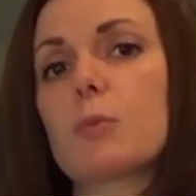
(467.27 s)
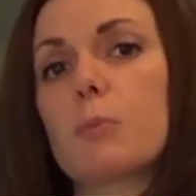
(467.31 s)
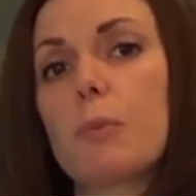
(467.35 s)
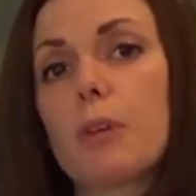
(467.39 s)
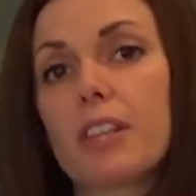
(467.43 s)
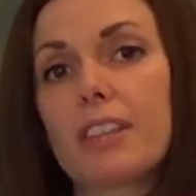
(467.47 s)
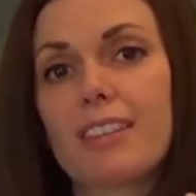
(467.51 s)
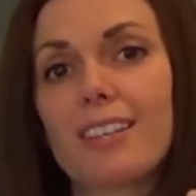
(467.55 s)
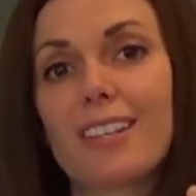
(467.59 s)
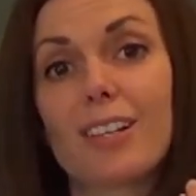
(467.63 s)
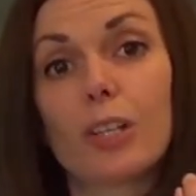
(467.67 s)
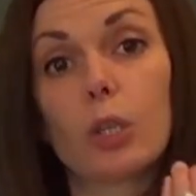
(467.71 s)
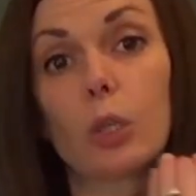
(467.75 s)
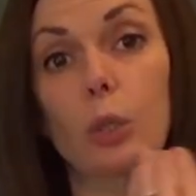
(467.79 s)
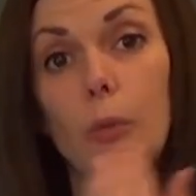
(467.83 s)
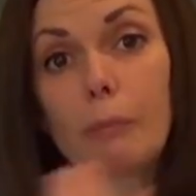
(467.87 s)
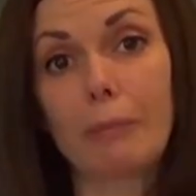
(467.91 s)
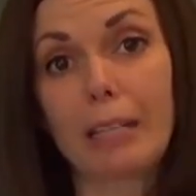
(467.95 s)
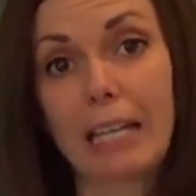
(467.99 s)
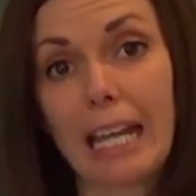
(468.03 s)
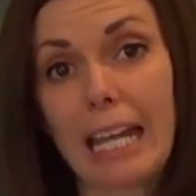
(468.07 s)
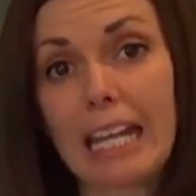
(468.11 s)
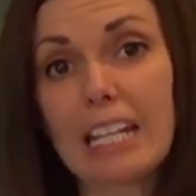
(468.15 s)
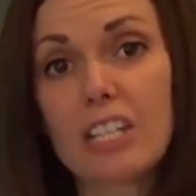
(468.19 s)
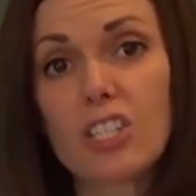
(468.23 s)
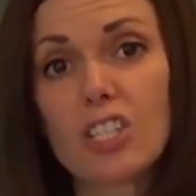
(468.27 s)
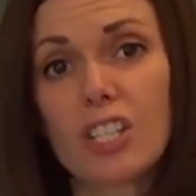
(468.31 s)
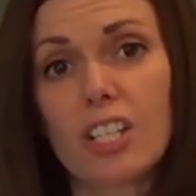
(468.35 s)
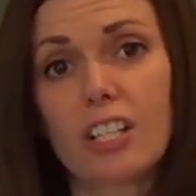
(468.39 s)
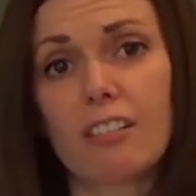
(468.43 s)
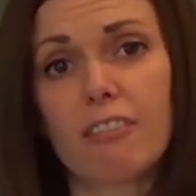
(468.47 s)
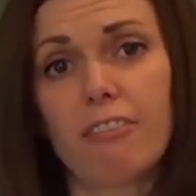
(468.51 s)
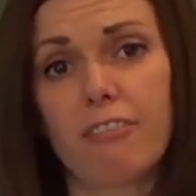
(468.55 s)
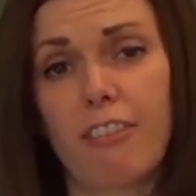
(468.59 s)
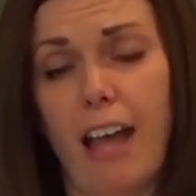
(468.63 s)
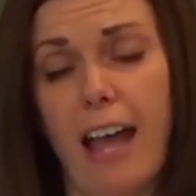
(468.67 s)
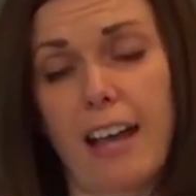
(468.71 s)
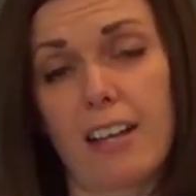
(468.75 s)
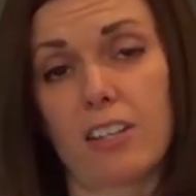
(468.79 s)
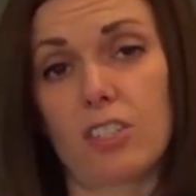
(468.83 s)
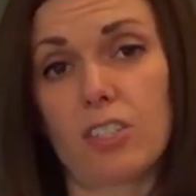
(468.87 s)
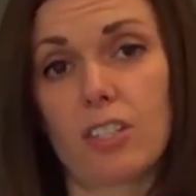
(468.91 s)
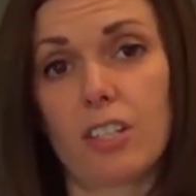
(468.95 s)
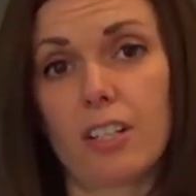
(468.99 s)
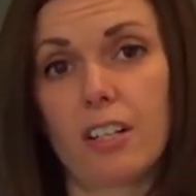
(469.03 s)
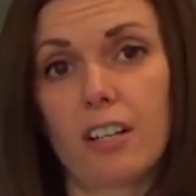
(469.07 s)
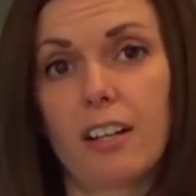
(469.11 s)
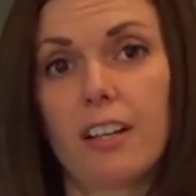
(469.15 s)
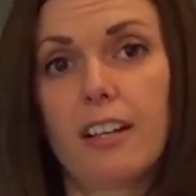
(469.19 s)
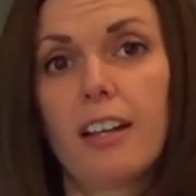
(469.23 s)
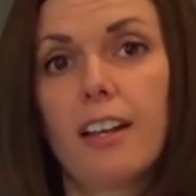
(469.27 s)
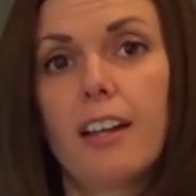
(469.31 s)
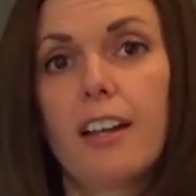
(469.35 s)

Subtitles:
but the illumination factor